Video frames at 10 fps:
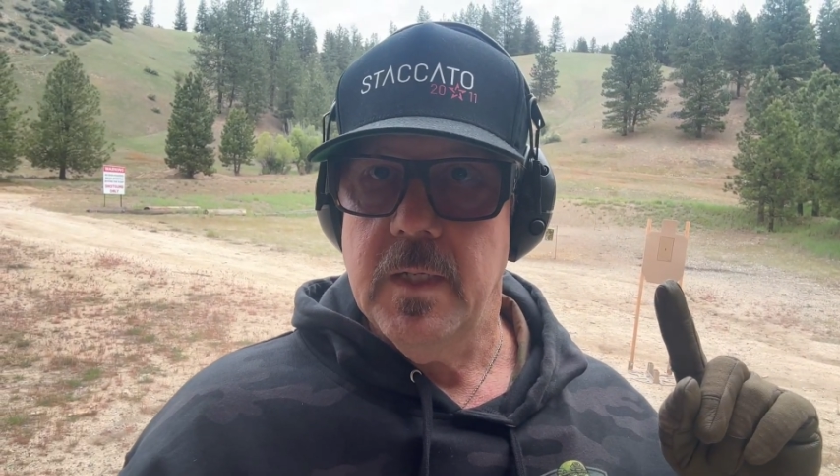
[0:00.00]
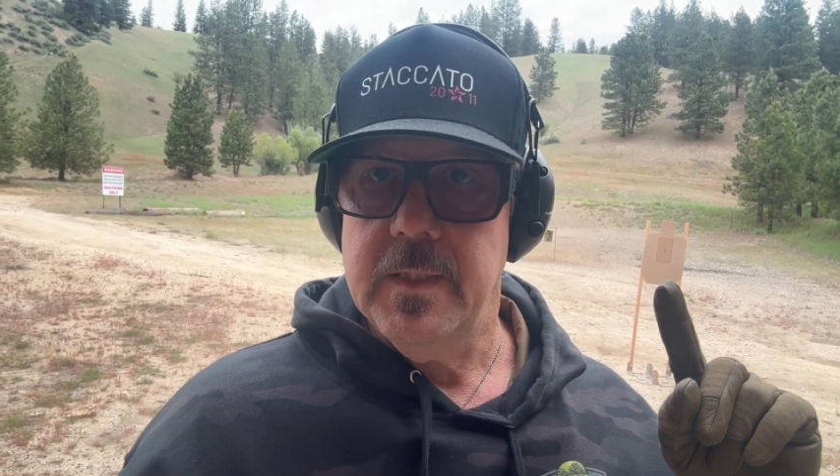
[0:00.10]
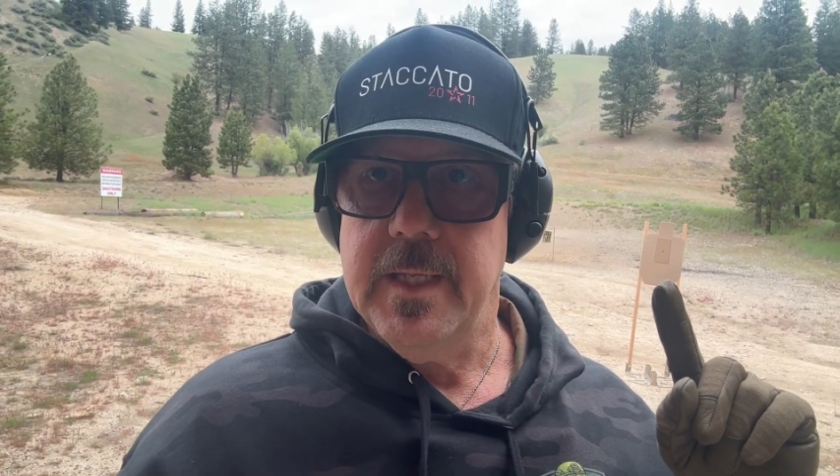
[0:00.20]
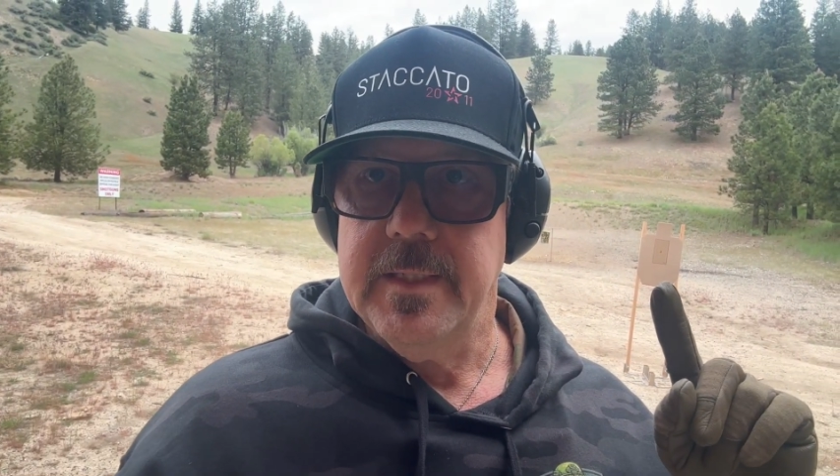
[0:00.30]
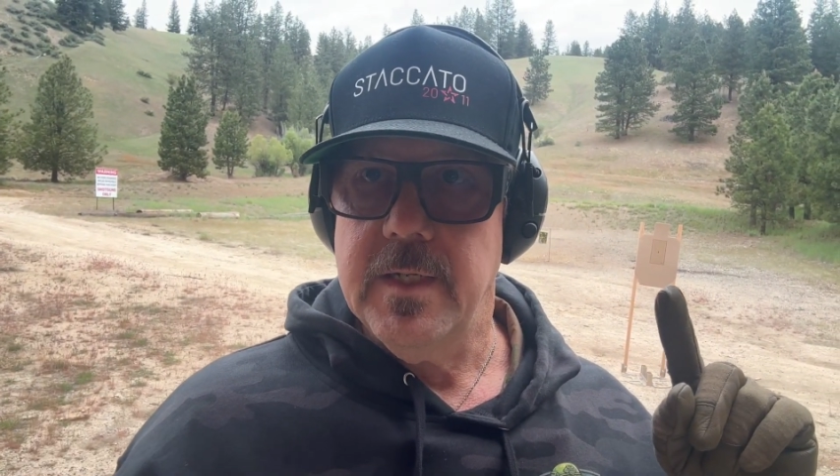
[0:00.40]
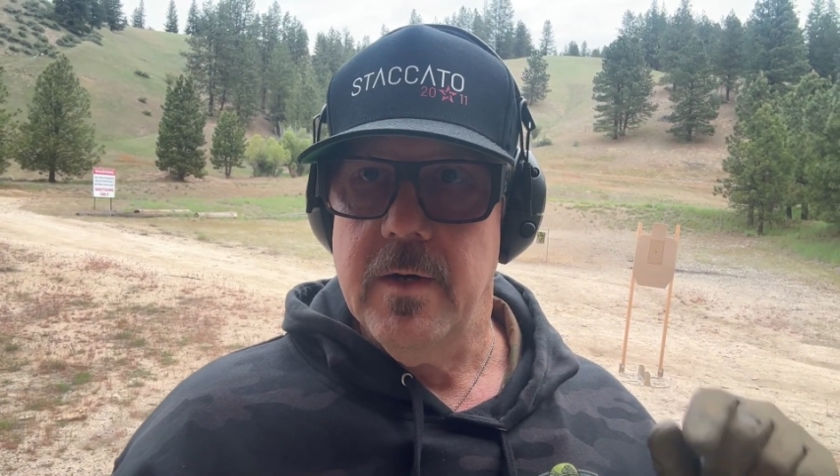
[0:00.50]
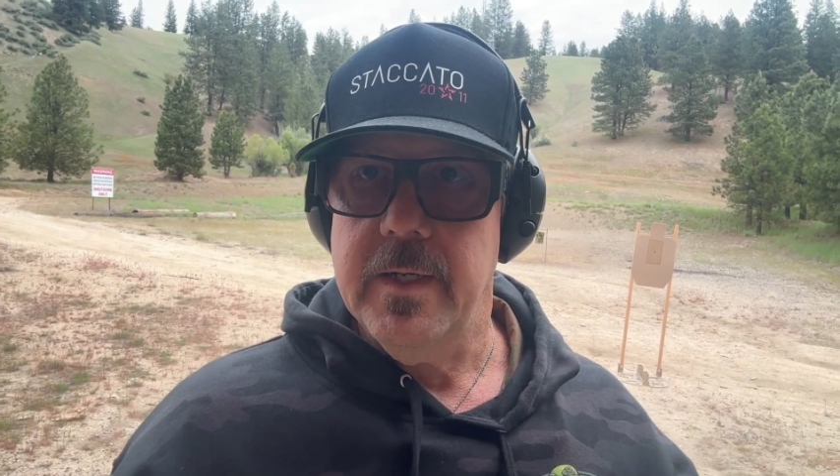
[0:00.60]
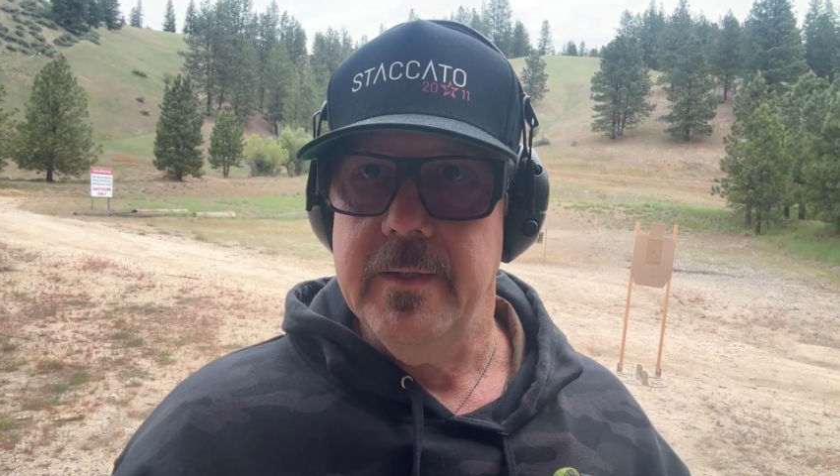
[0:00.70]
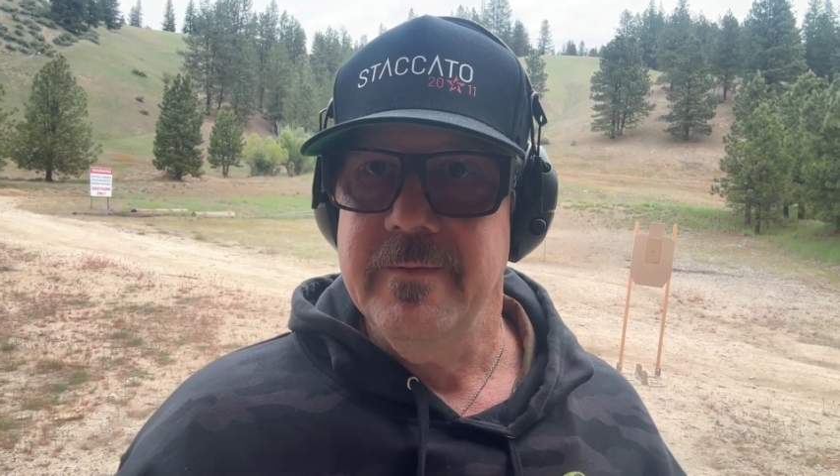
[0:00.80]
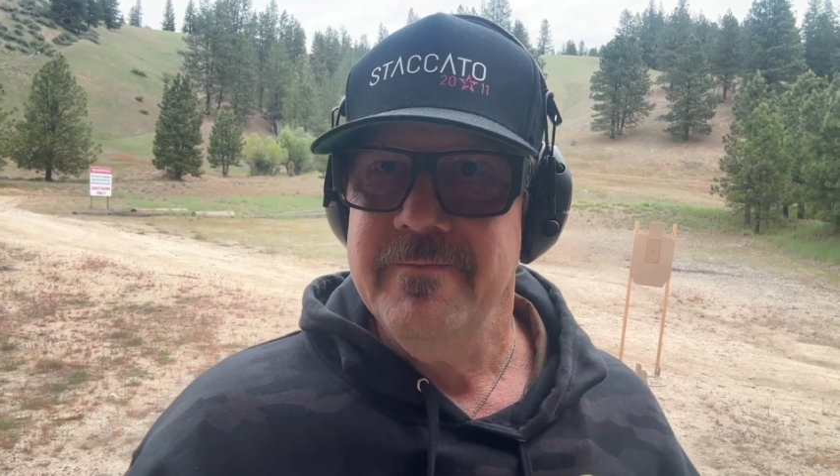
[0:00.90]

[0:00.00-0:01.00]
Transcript: on the target.